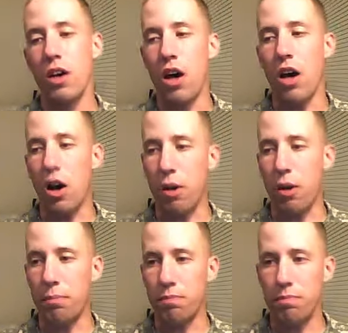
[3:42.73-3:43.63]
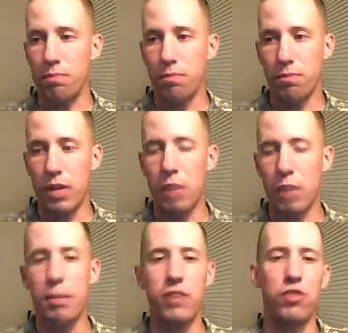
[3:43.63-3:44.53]
Um, in
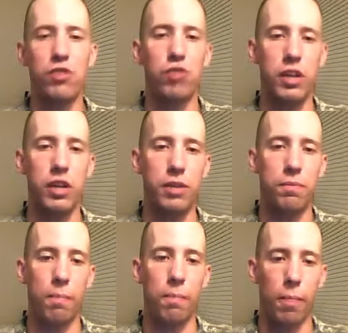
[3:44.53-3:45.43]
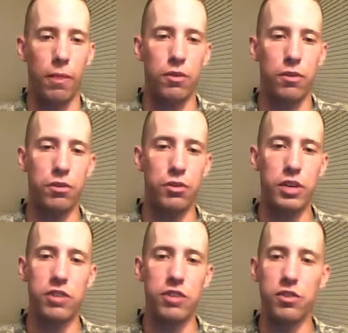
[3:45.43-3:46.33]
basic training, you will
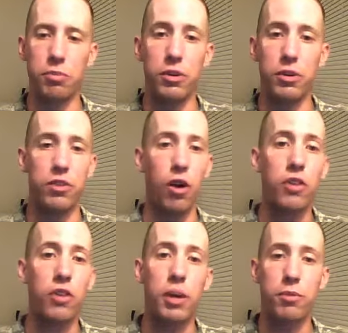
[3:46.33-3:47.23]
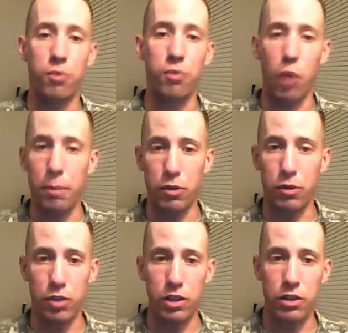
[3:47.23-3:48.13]
get to experience all types of
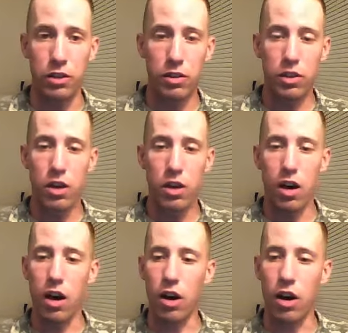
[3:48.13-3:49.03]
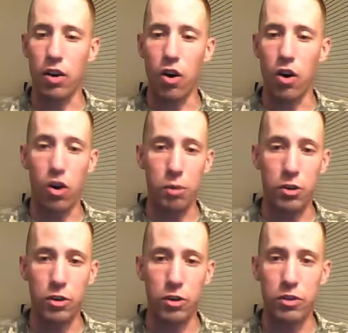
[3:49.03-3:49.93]
weaponry,
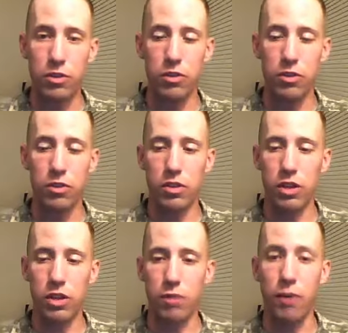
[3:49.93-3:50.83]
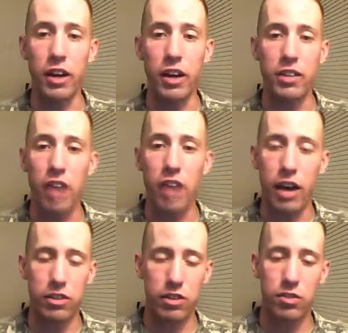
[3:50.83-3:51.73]
armor, you know, fighting
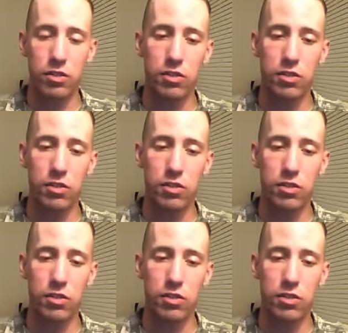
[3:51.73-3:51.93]
tactics.